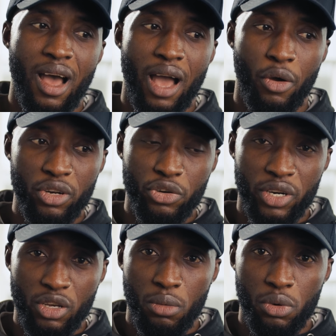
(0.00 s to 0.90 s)
I got the
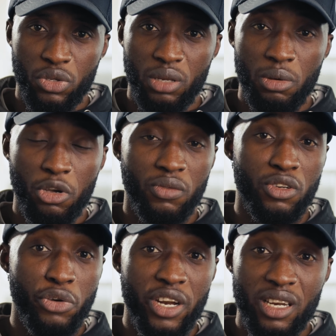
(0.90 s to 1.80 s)
Red Komodo simply because of
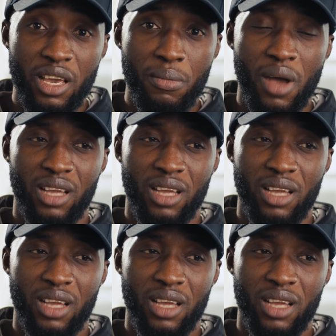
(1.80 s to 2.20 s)
the Red name,